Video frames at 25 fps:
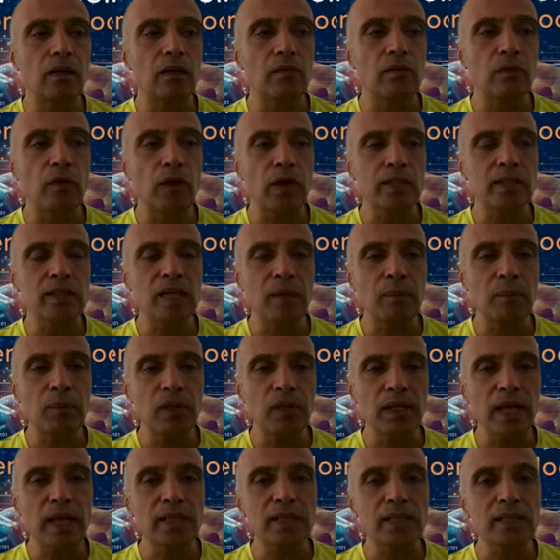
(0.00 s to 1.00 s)
for
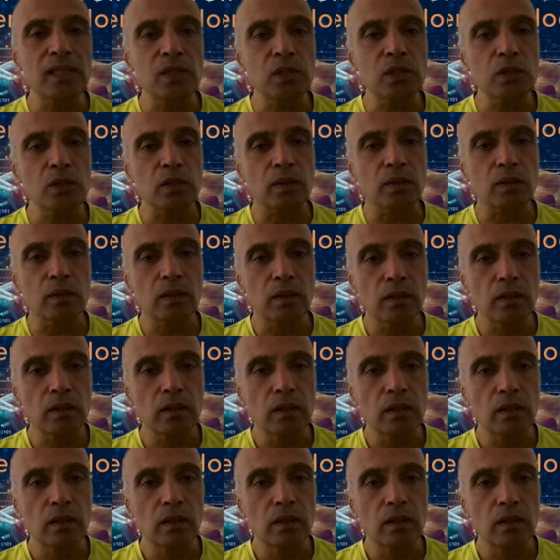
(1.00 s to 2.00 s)
example, taxation,
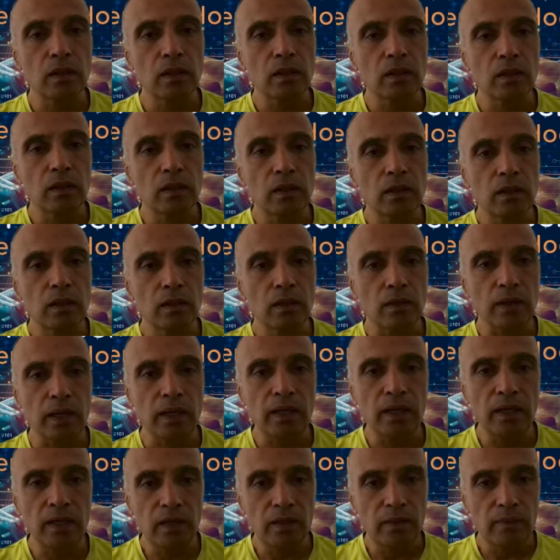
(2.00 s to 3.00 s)

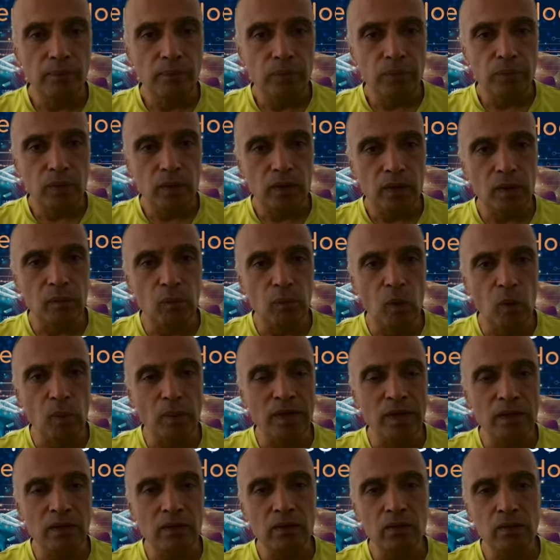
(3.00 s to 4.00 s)
right? The
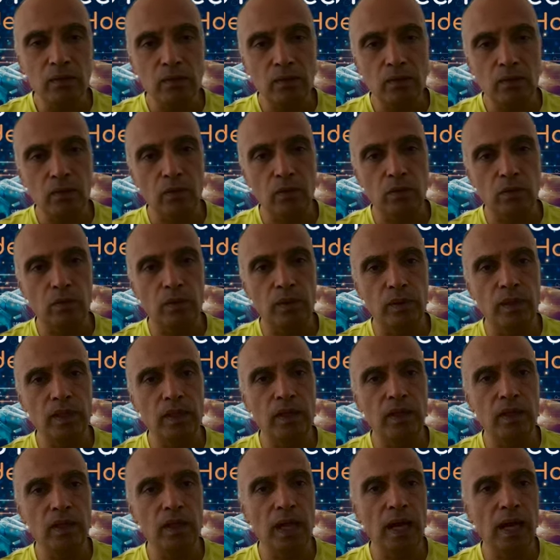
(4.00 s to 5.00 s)
moment
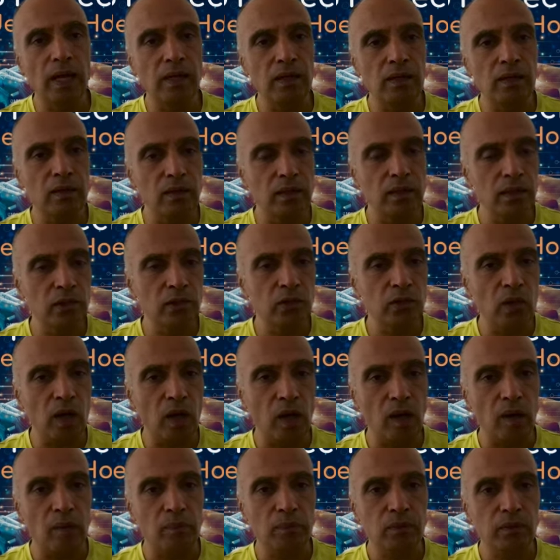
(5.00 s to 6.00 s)
we get
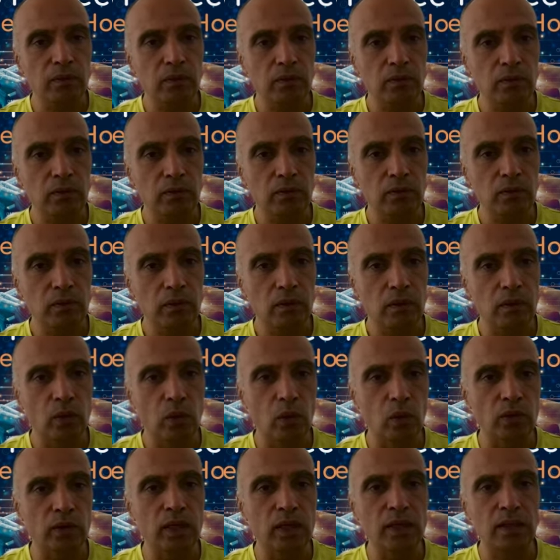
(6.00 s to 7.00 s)
ESOPs,
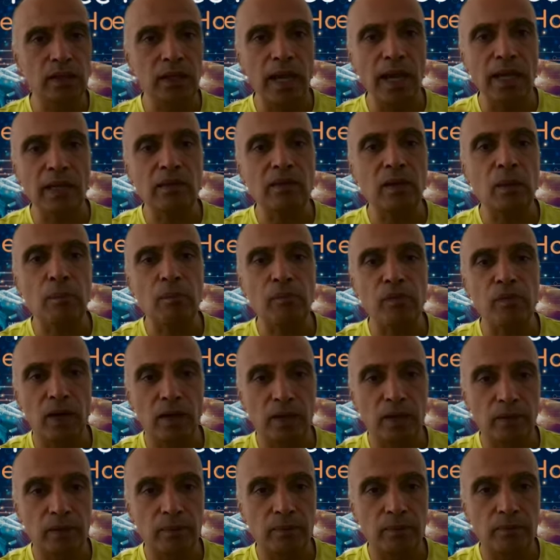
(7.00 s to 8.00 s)
those get taxed
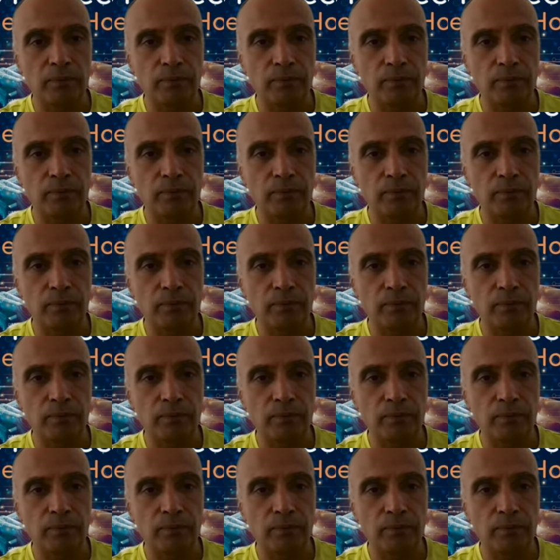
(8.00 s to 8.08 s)
upfront.